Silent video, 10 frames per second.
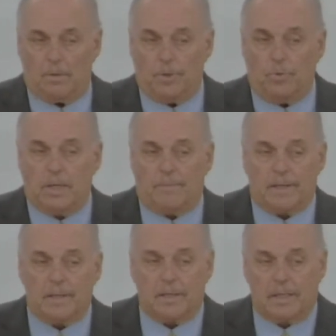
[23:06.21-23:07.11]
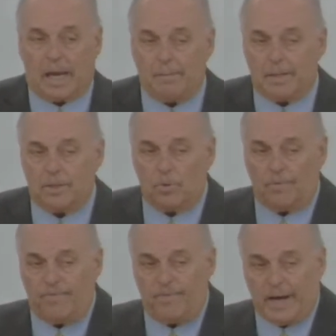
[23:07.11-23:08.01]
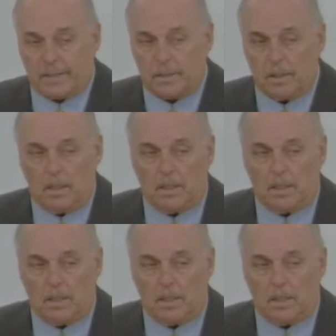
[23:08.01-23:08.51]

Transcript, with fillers: The new covenant came into effect.